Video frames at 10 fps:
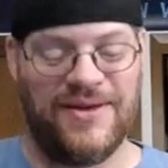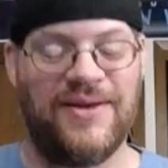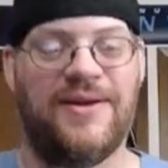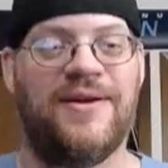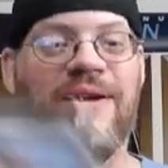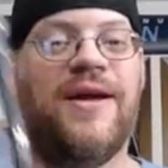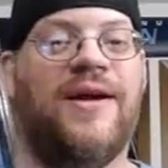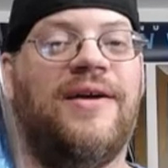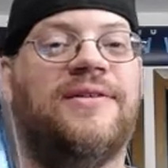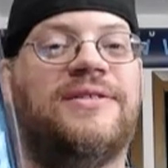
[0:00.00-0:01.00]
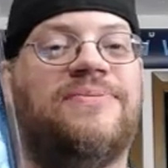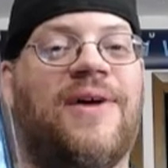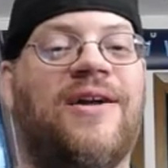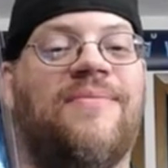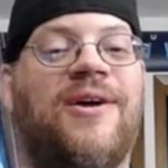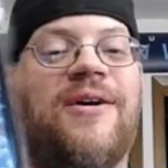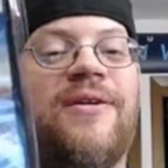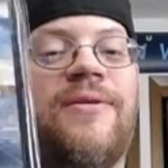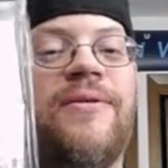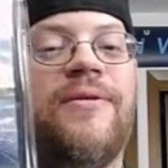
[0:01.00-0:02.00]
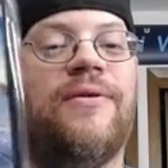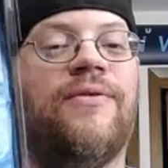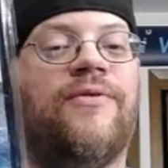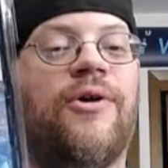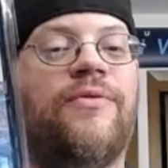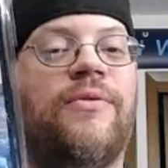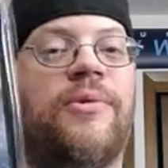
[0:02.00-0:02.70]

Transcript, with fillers: and Spider-Man Far From Home.